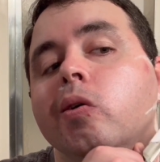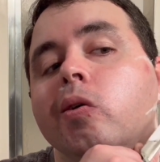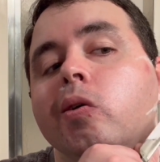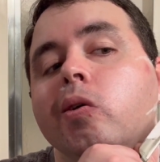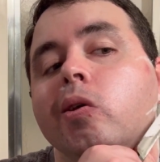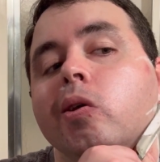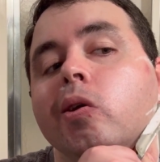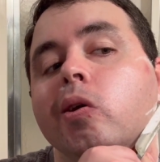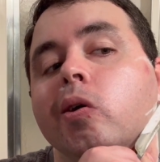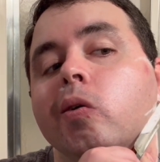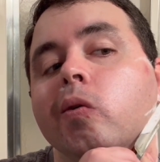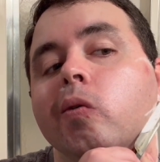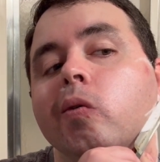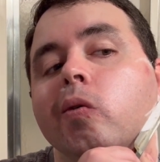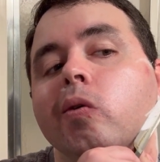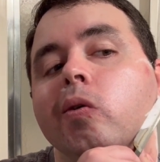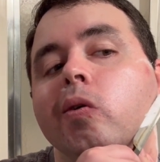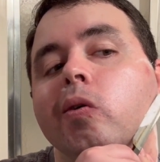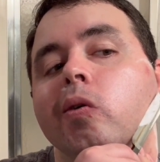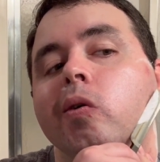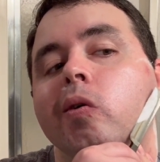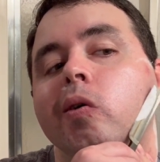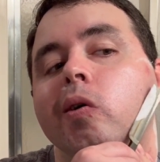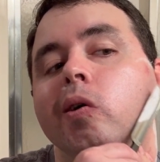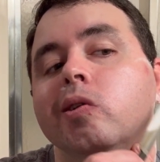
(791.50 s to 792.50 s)
You know,
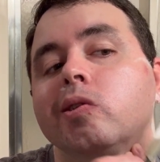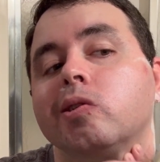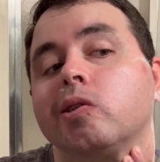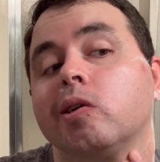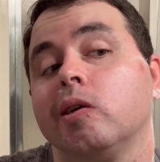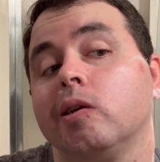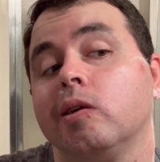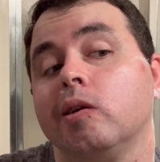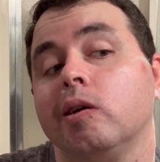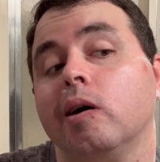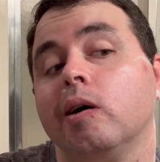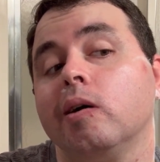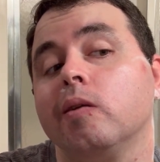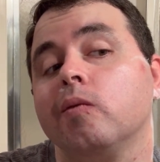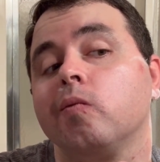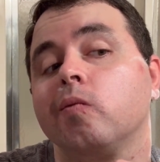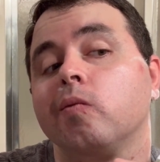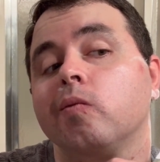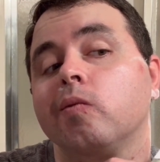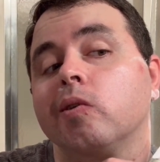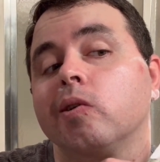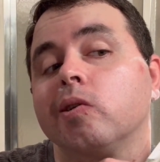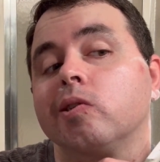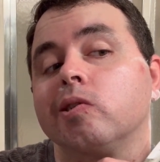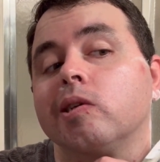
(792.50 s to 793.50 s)
that's kind of
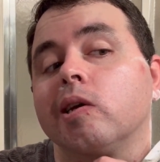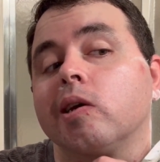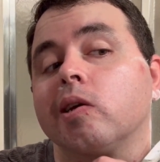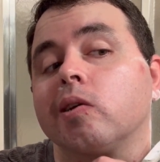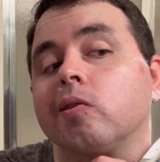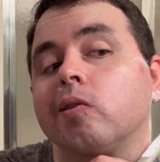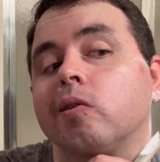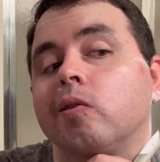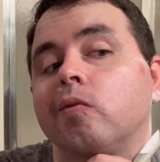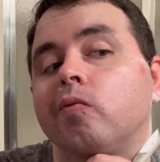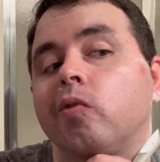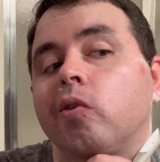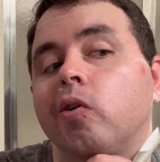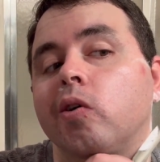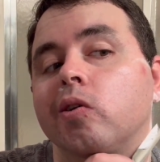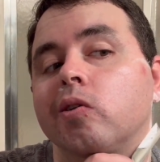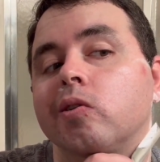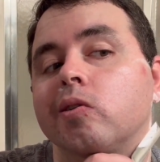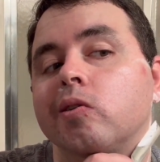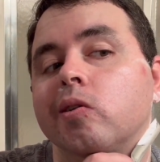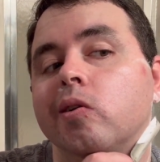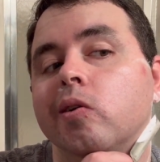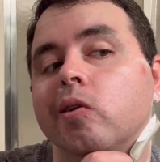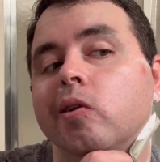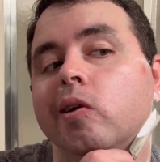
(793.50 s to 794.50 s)
not exactly a
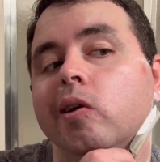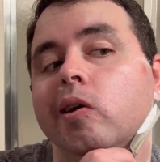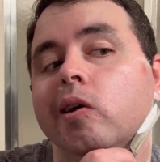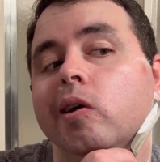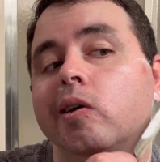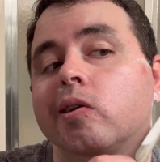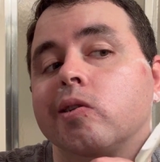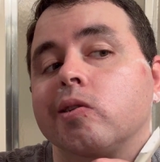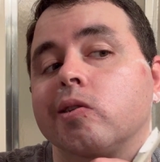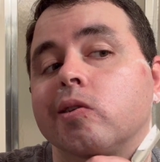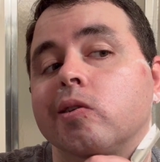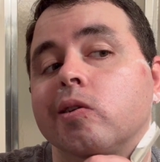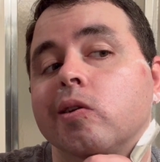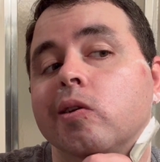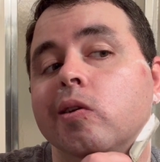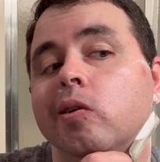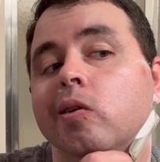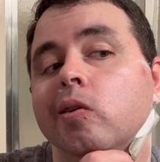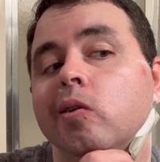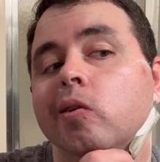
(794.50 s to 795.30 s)
voluntary action.